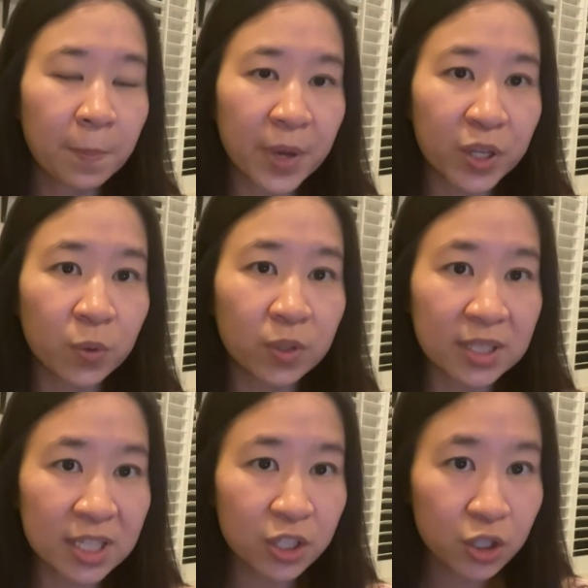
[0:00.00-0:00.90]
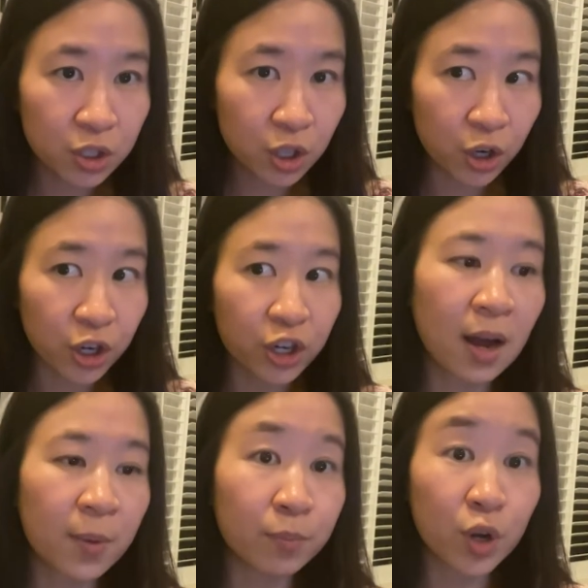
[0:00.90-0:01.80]
but you will need to learn
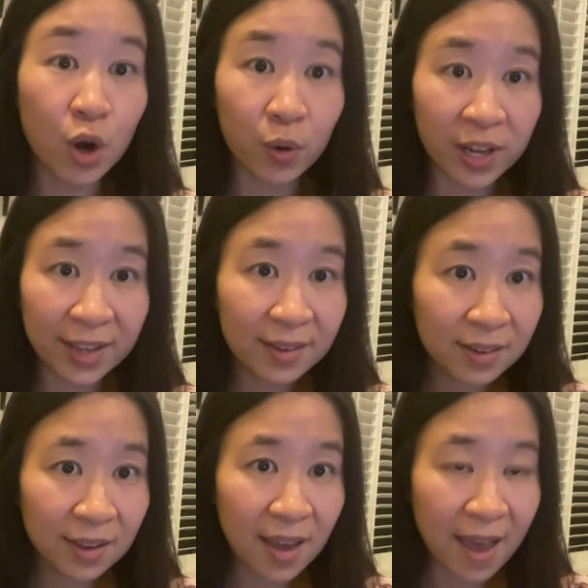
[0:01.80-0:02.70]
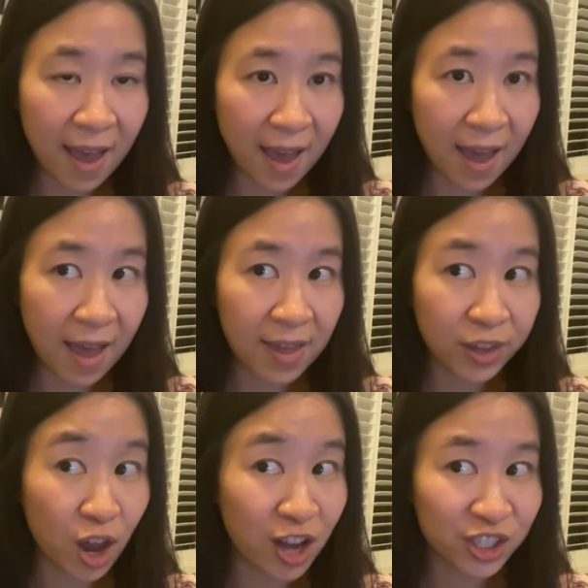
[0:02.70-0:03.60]
um, coding,
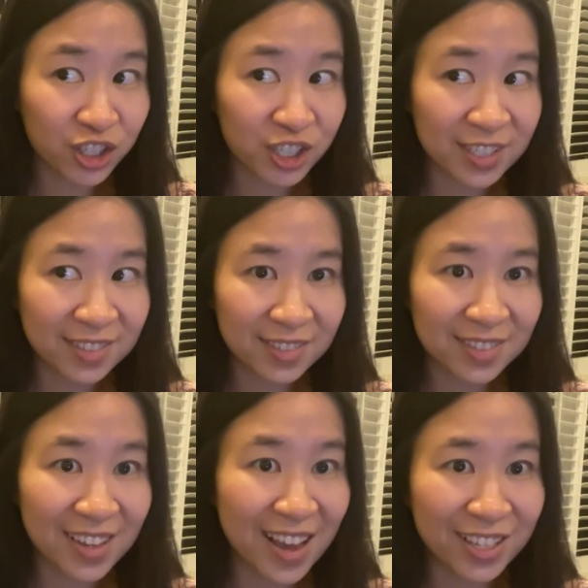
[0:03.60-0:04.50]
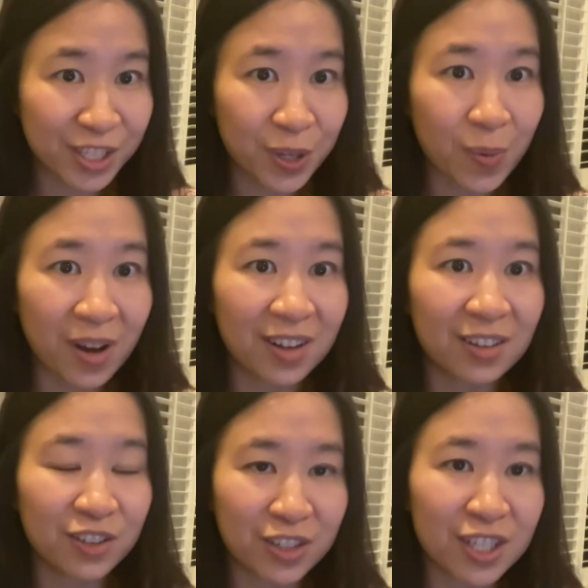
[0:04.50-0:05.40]
not just
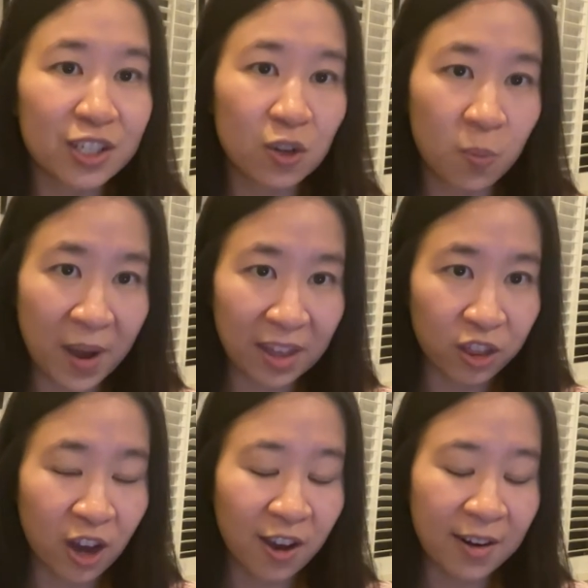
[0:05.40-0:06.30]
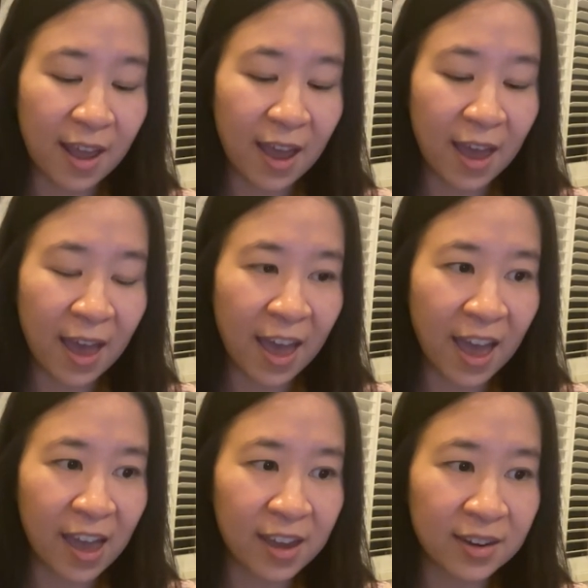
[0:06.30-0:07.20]
SQL. You need to know Python
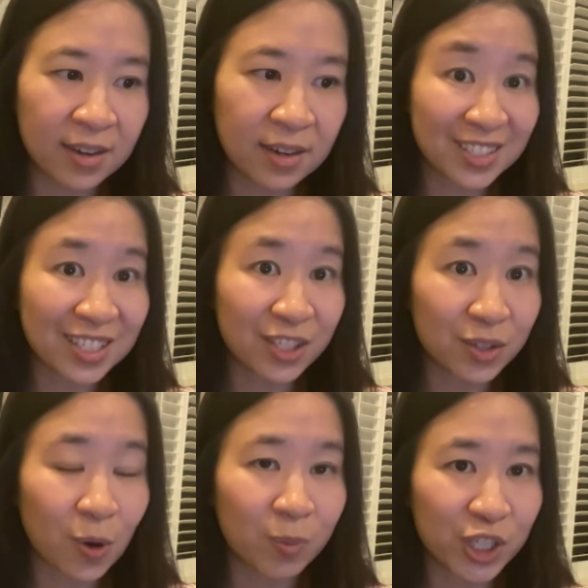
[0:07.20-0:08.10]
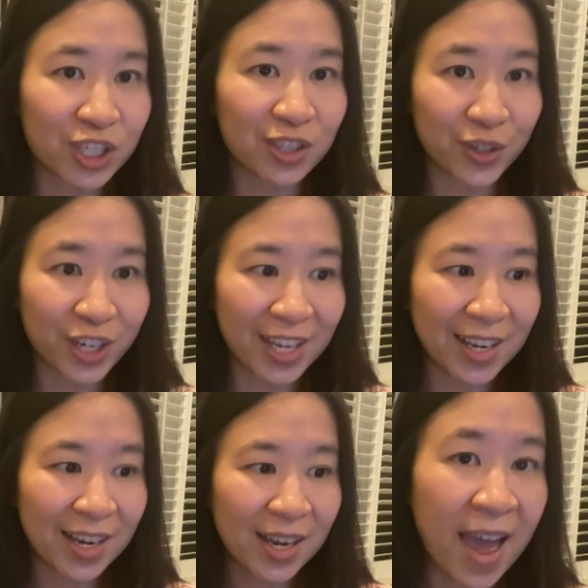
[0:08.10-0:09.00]
and need to know machine
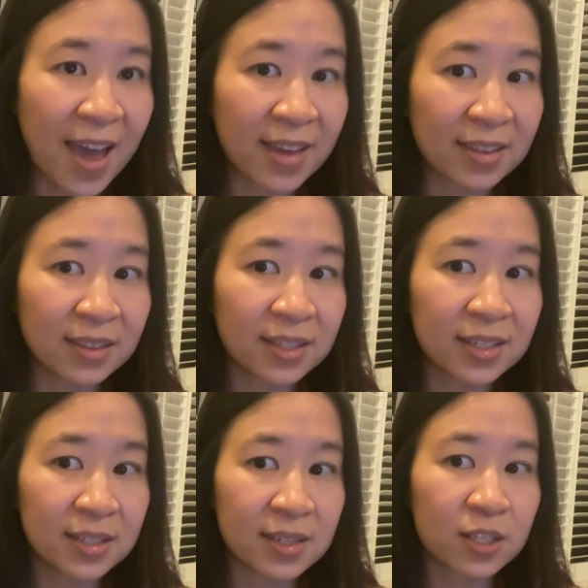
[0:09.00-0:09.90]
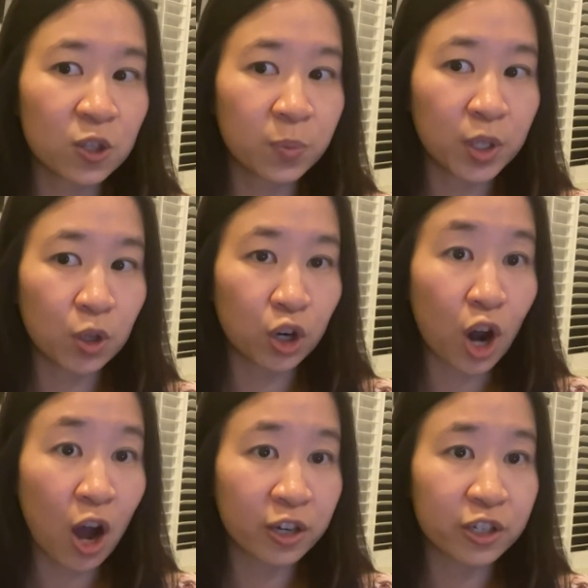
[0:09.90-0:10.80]
learning. And these things could be learned
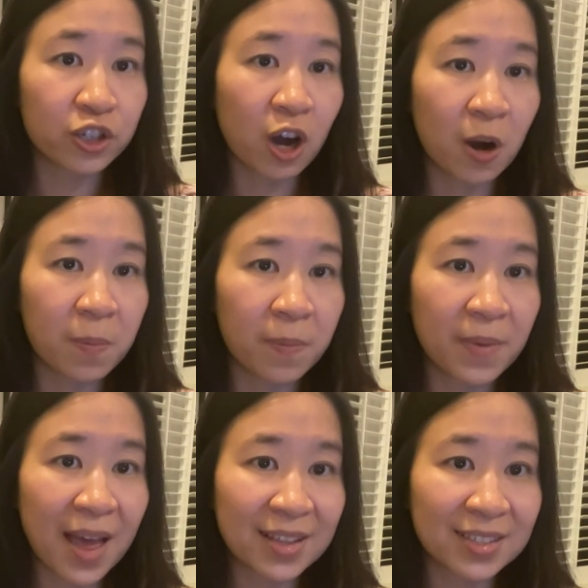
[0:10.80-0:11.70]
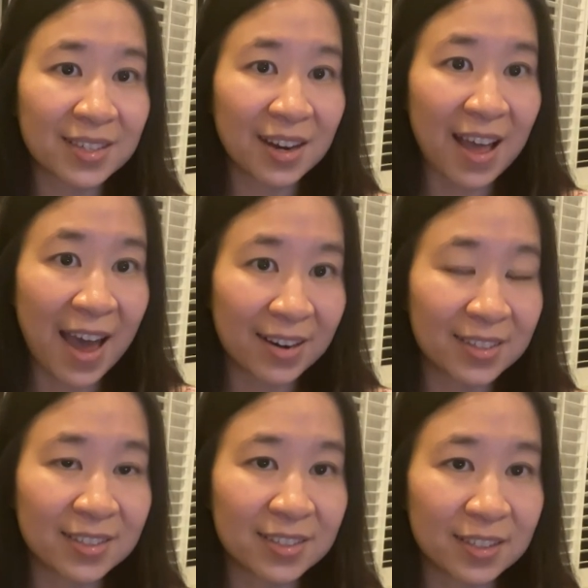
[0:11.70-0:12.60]
on the job as a data
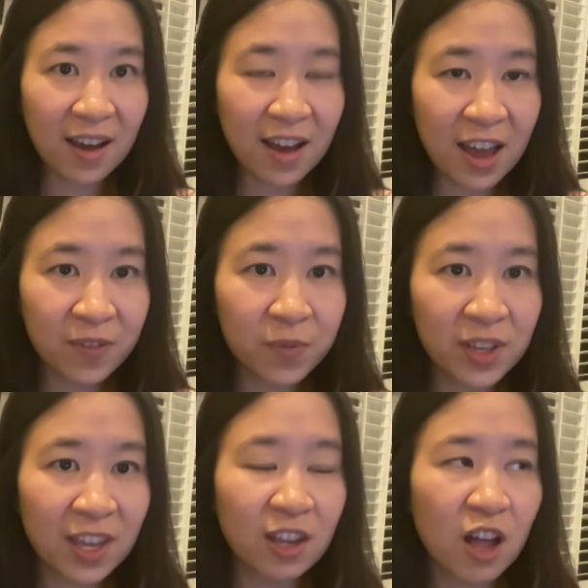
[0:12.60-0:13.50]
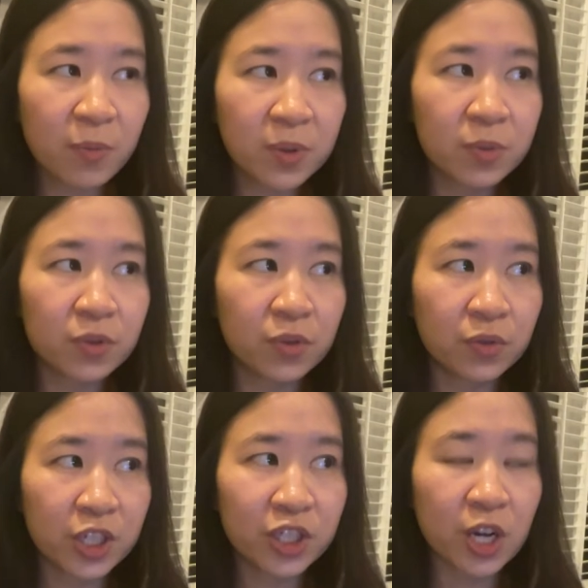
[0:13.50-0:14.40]
analyst. I've been getting a lot of people who
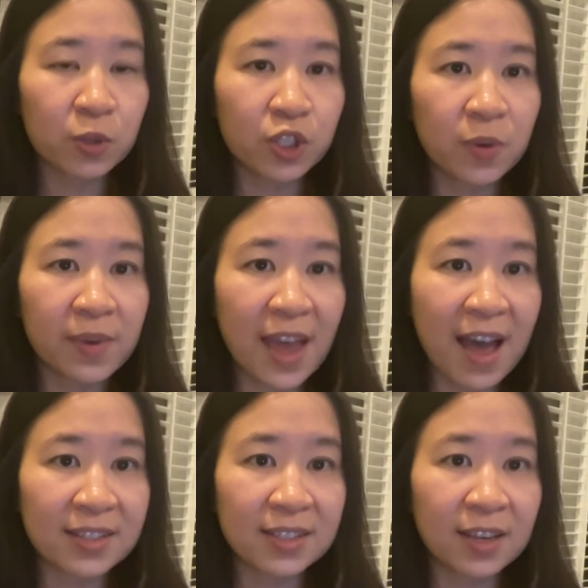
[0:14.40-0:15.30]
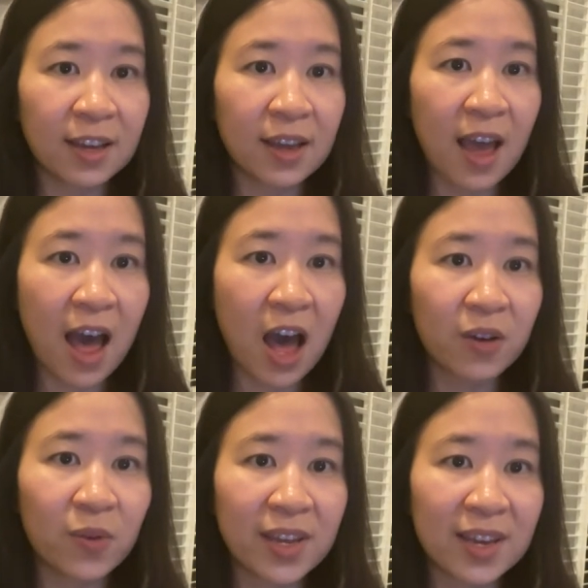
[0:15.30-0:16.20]
reach out to me asking, how
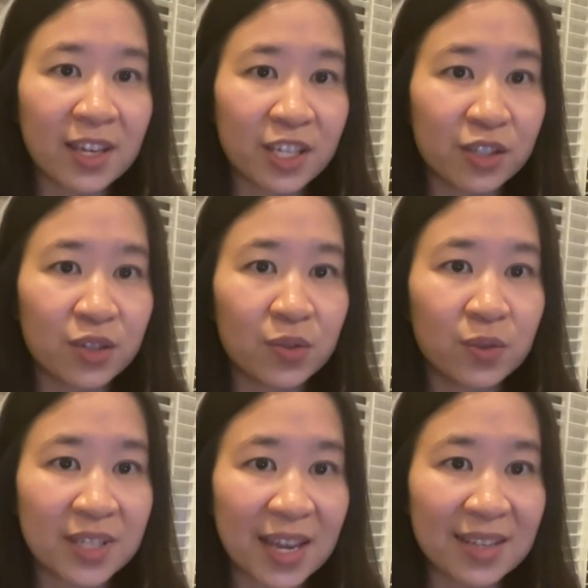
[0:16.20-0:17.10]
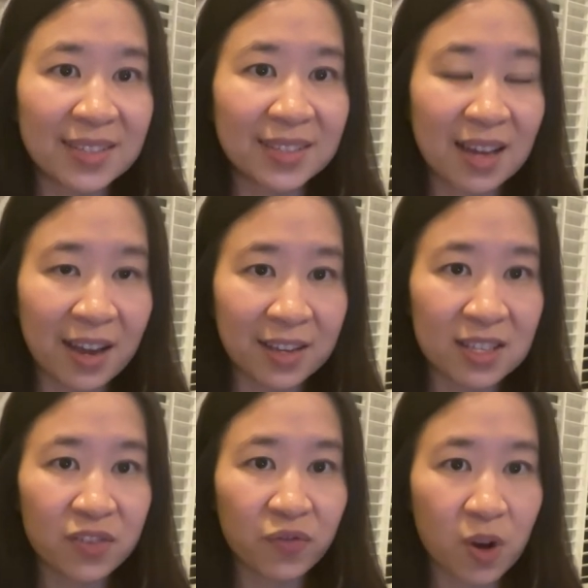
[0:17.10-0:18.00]
do I get into data
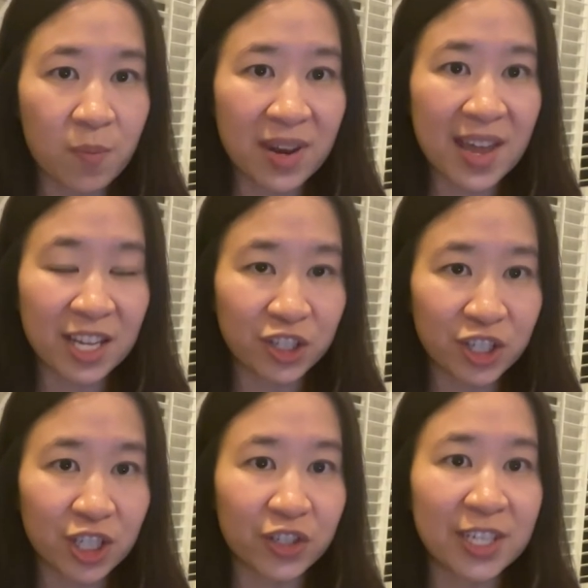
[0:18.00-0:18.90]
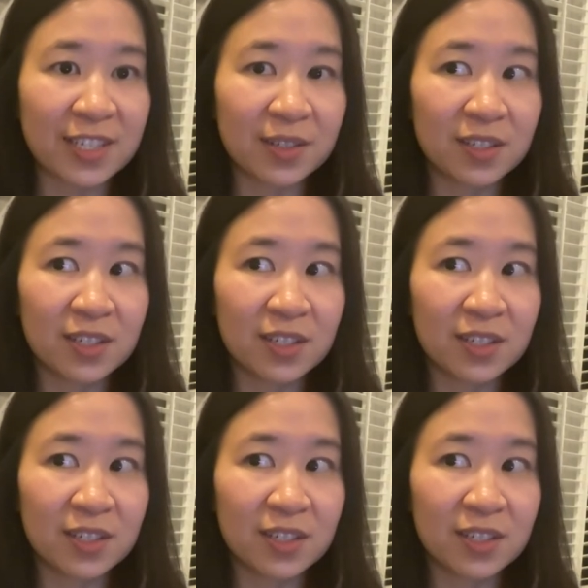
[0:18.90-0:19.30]
science from an engineering